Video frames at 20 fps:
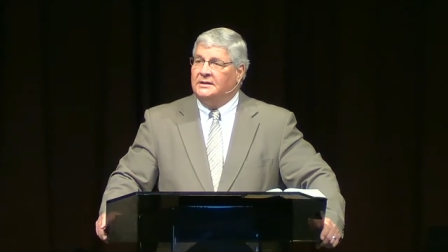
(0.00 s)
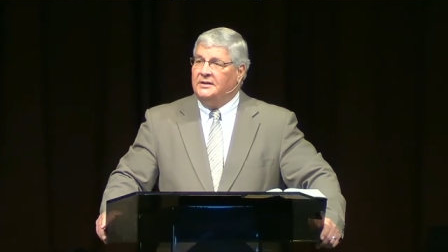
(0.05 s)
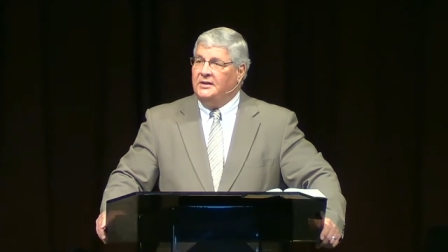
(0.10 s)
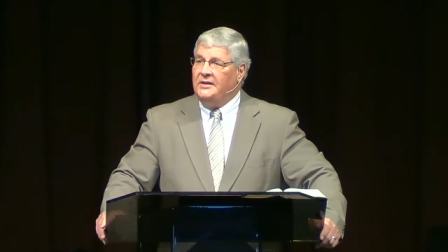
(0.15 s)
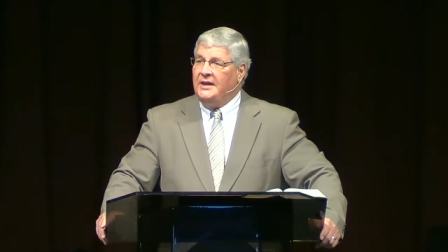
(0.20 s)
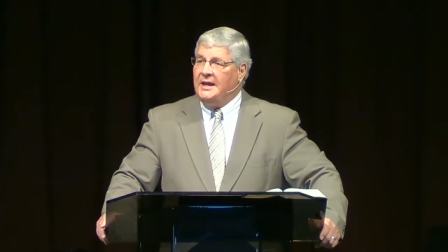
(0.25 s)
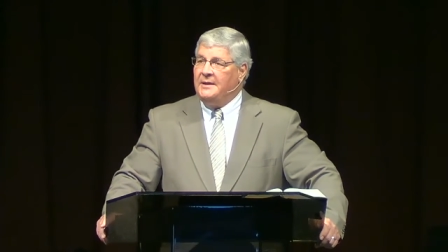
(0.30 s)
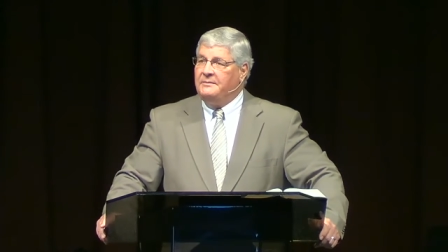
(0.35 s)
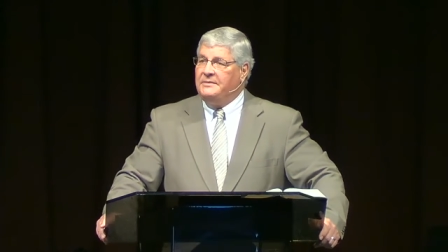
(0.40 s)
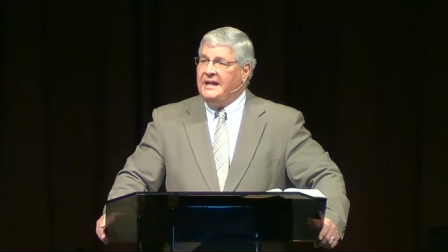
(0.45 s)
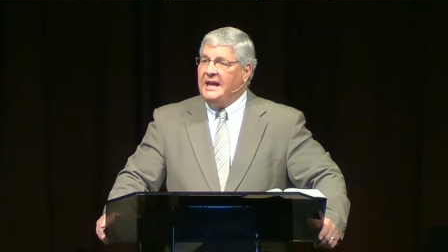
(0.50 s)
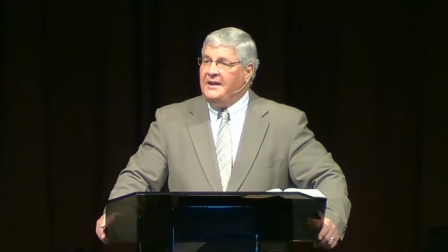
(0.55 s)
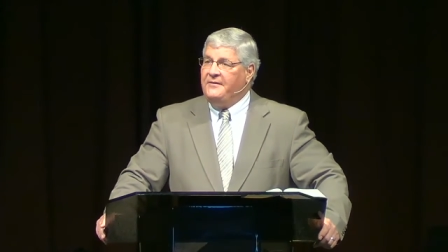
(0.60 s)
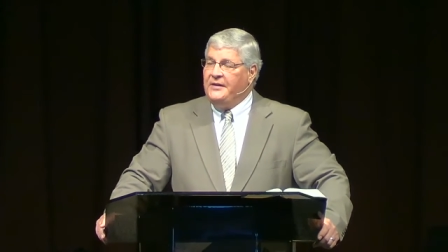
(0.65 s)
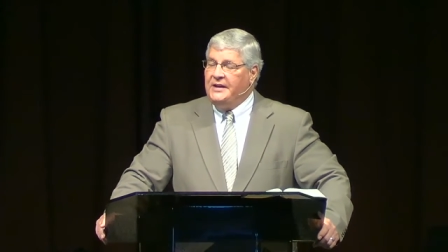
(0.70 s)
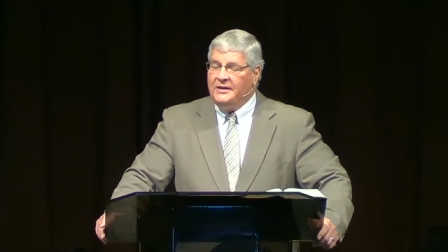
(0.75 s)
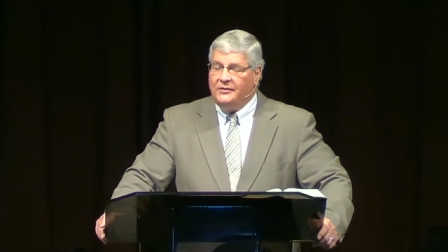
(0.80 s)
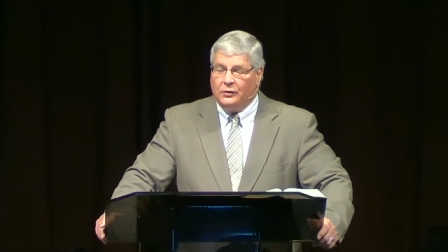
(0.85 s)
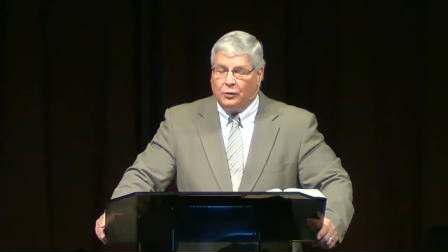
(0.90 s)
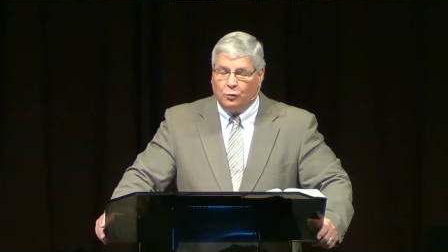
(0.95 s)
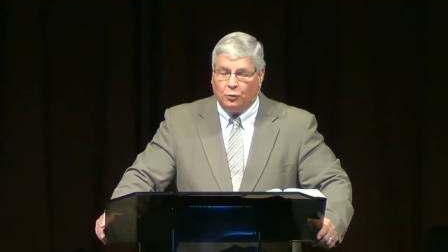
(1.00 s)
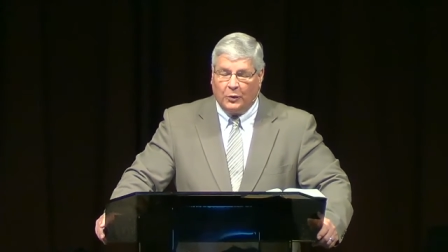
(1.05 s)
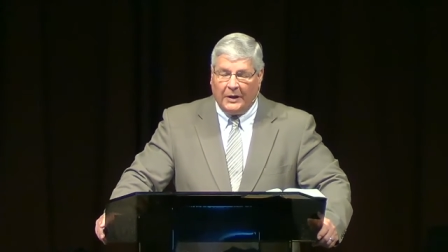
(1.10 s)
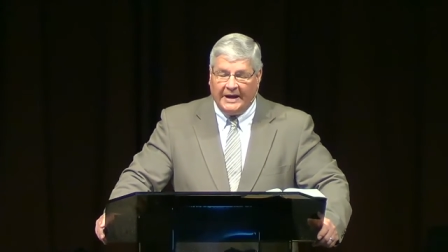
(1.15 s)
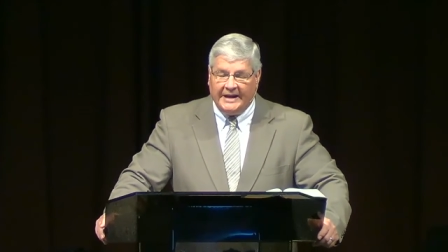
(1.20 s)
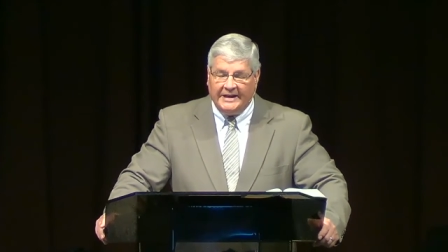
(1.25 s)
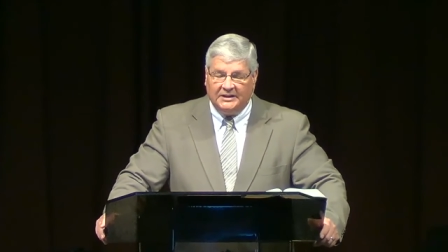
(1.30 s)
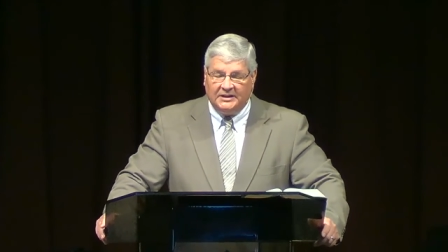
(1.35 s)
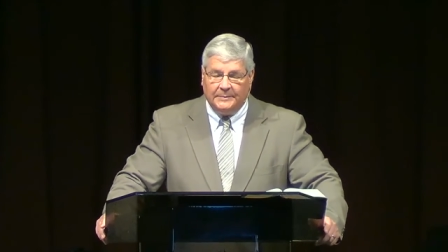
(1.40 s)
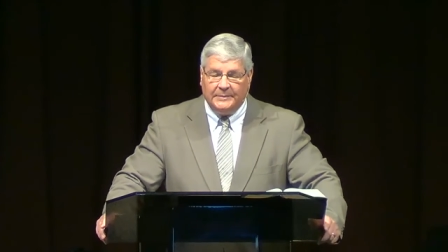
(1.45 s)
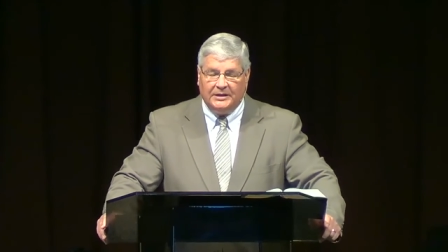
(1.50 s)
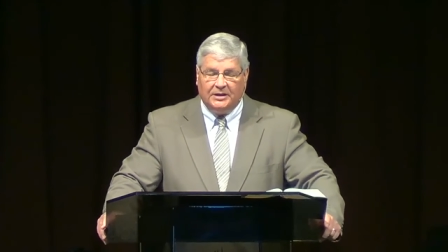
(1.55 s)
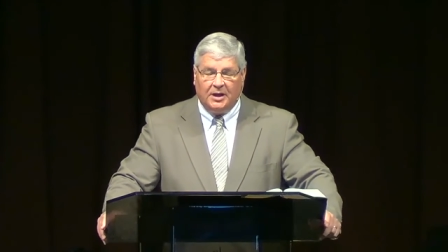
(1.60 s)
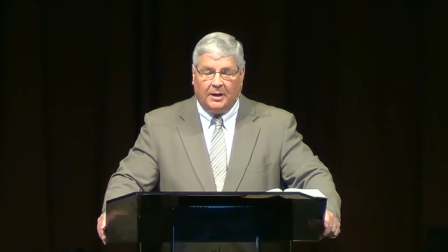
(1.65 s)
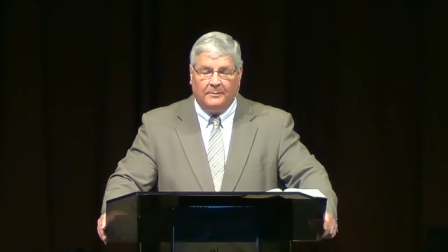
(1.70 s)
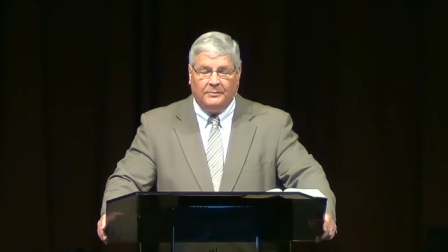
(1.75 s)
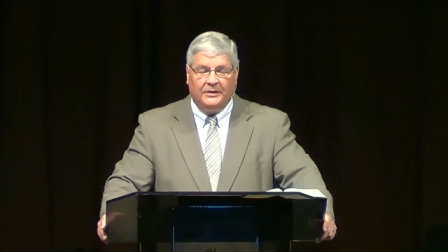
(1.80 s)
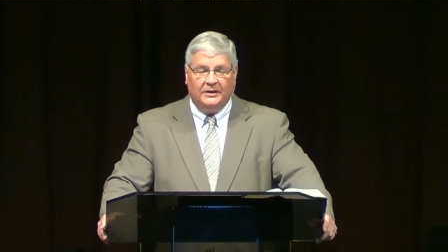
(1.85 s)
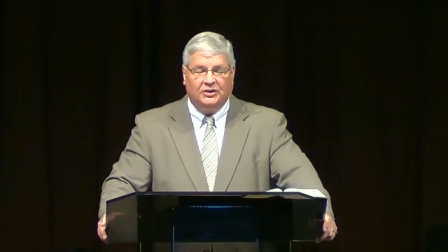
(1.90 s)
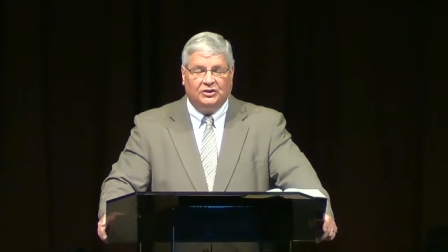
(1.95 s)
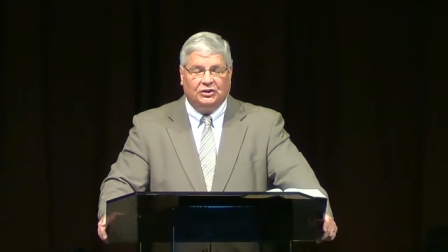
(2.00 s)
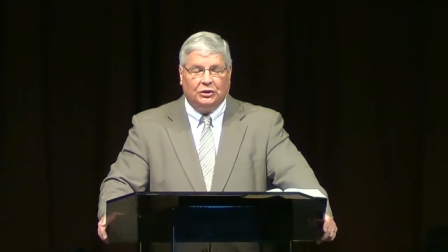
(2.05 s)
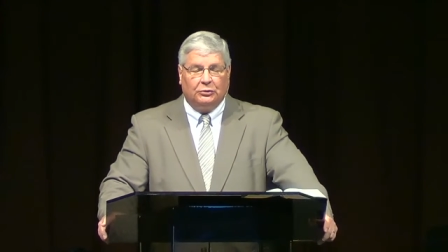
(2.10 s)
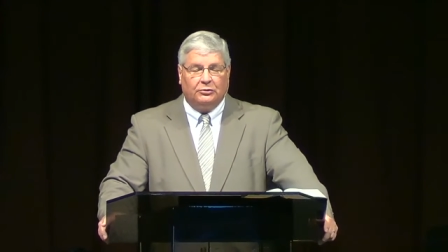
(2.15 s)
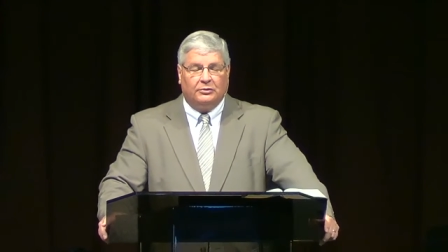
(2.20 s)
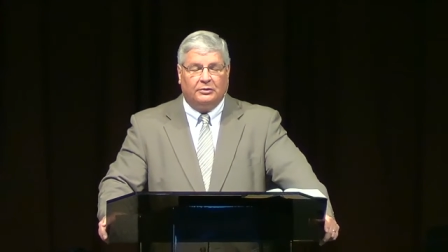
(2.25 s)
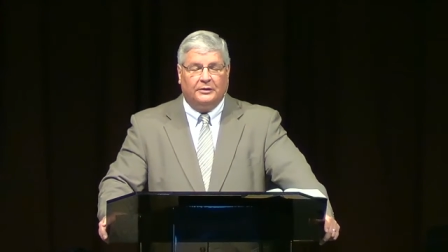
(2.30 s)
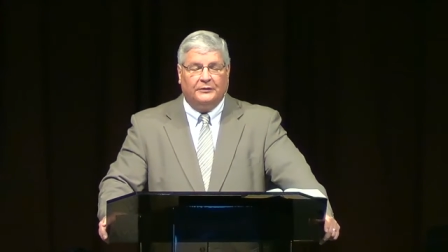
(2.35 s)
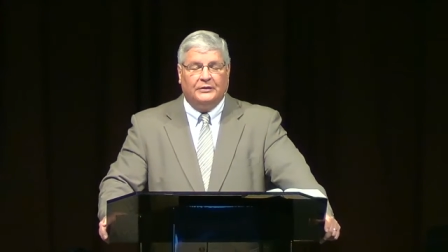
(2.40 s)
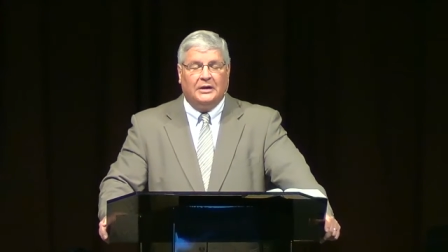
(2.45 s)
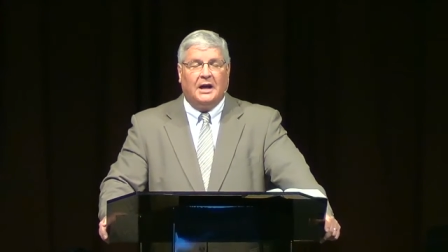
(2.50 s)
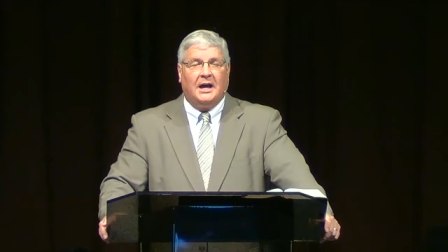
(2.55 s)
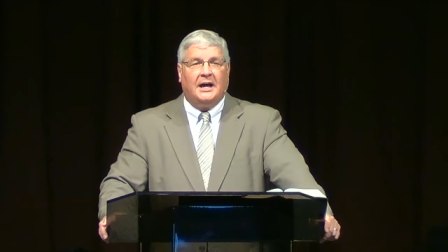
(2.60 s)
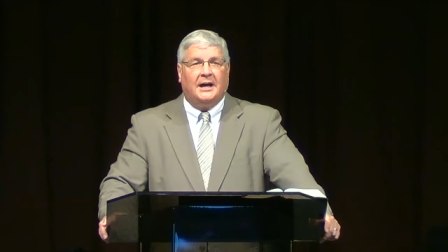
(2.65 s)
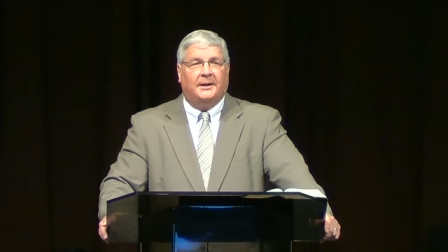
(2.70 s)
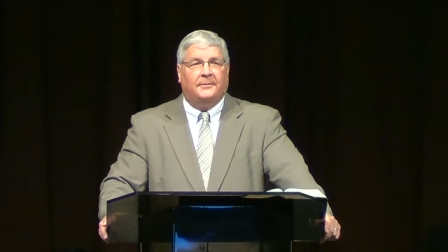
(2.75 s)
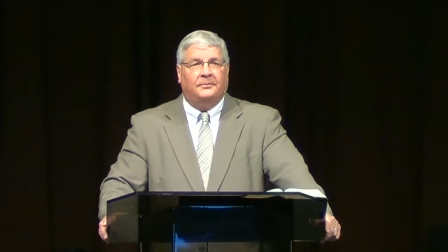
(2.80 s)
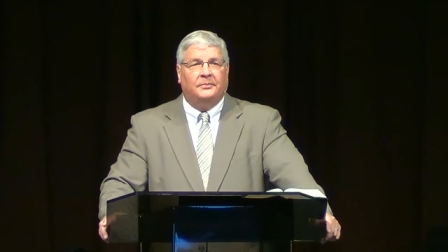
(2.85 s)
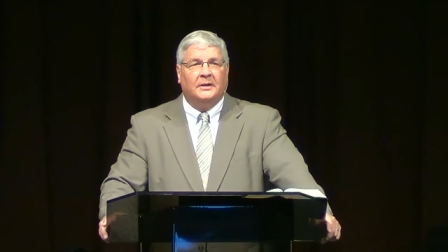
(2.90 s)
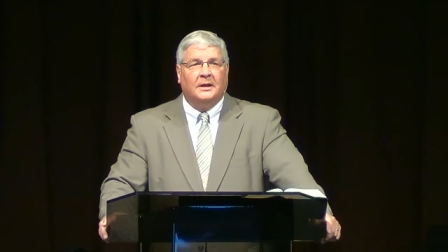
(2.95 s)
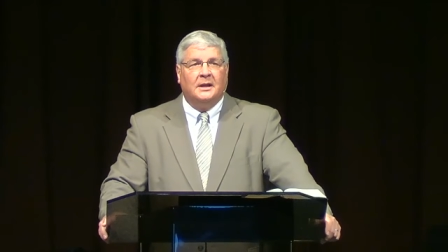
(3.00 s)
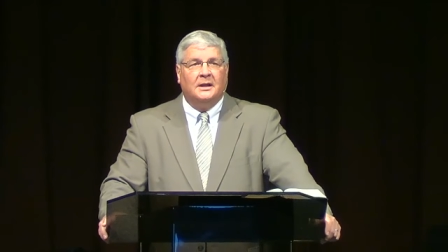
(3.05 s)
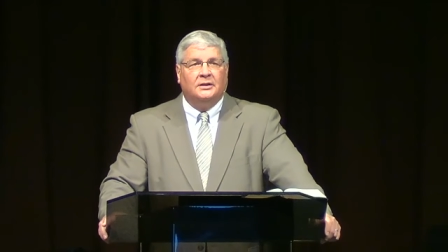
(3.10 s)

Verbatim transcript: to them gave he the right to become the children of God,